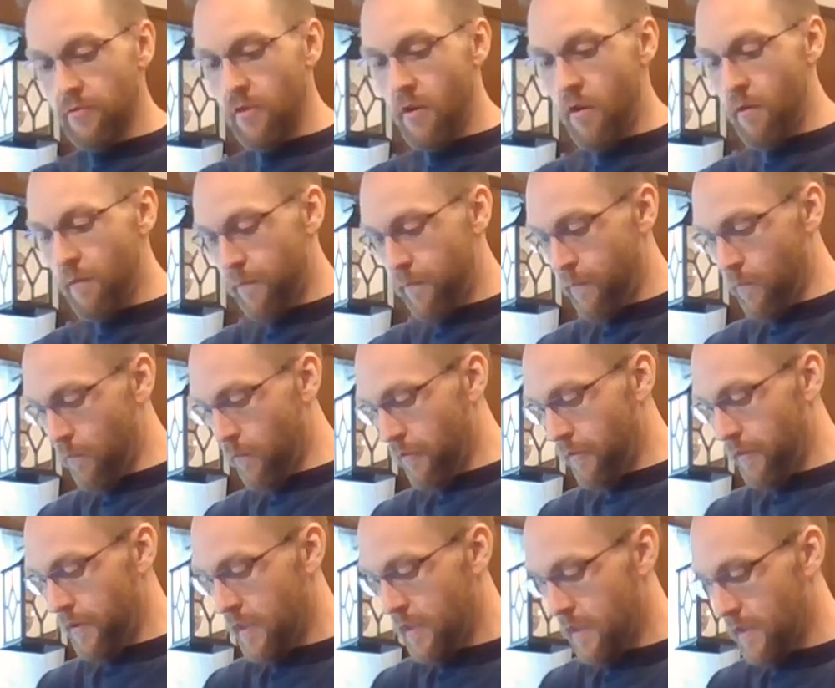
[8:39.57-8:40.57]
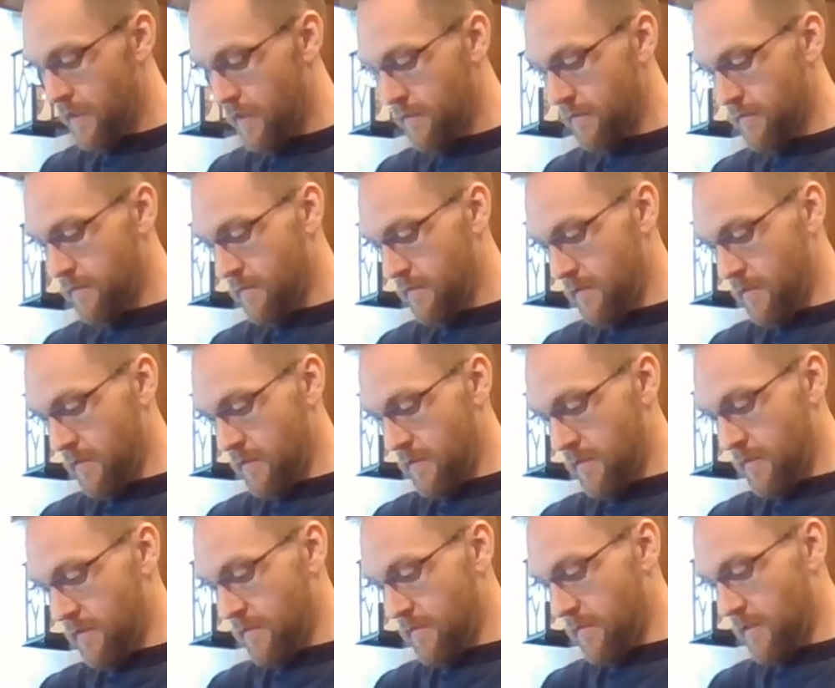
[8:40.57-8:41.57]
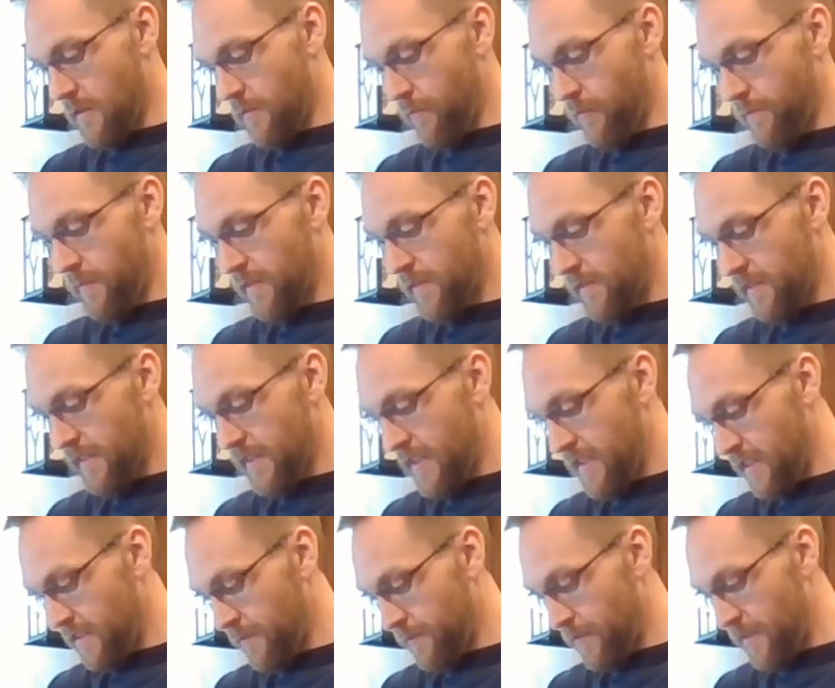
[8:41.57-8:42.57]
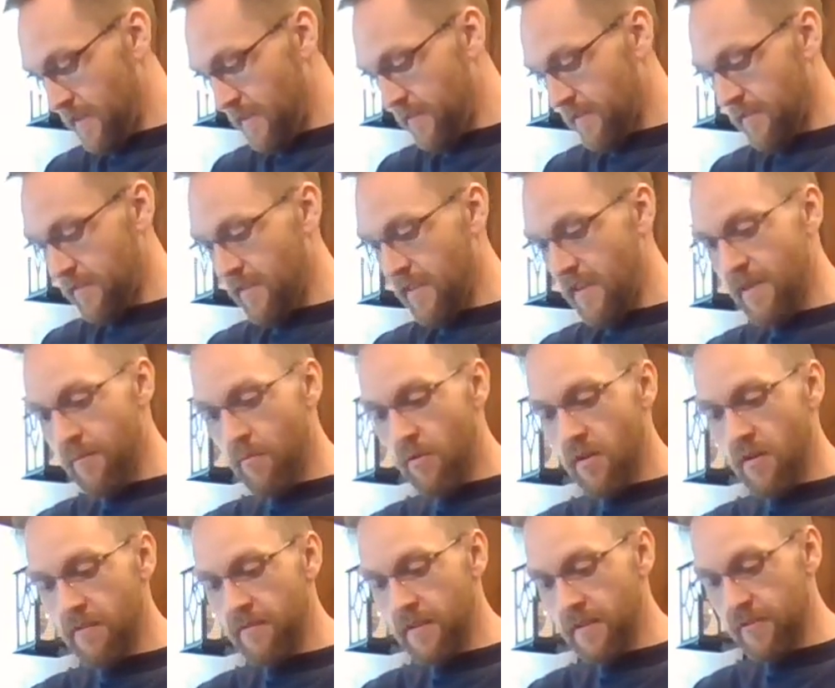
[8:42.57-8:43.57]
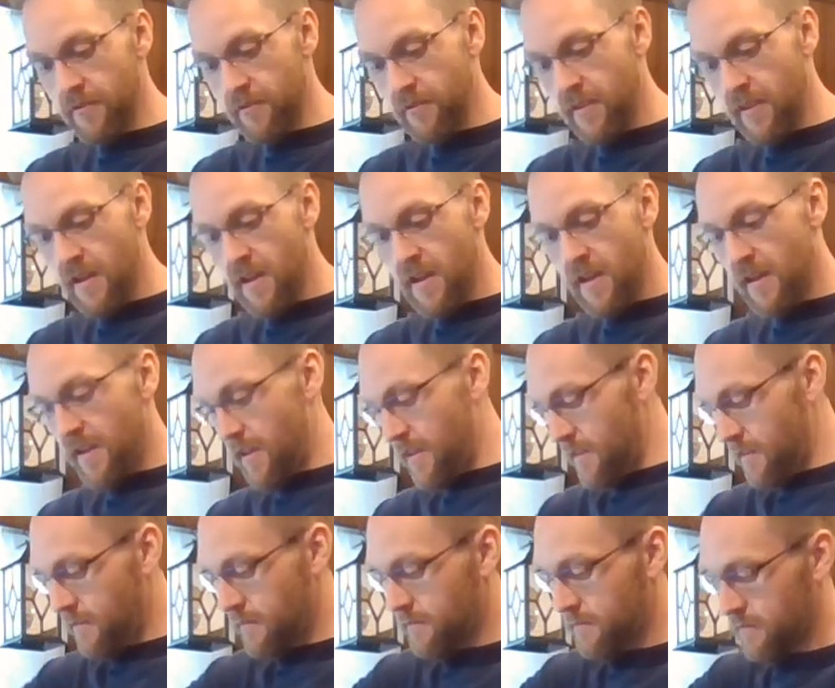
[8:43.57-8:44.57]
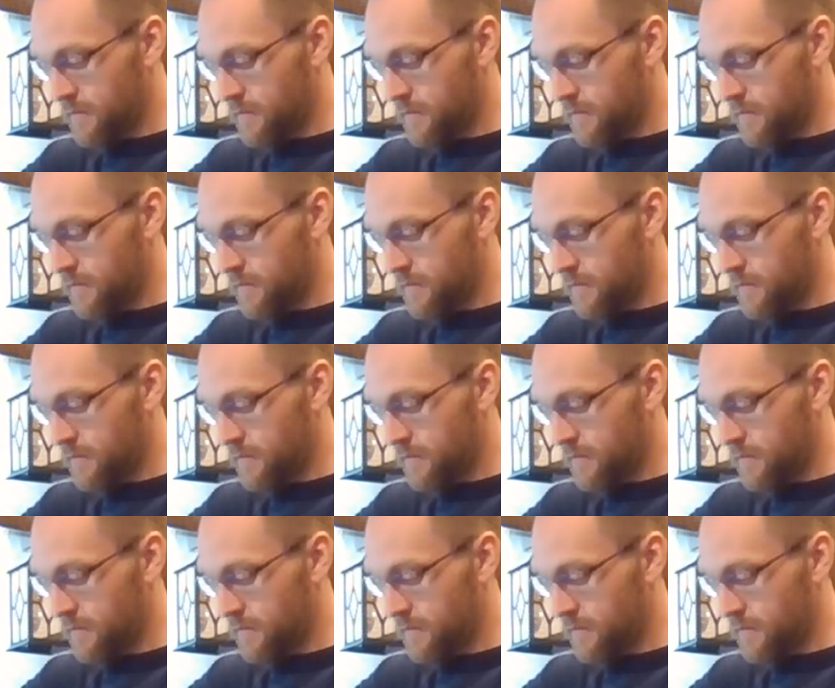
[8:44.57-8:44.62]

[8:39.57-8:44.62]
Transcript: All 4 in. Miscellaneous pieces came off. That's okay.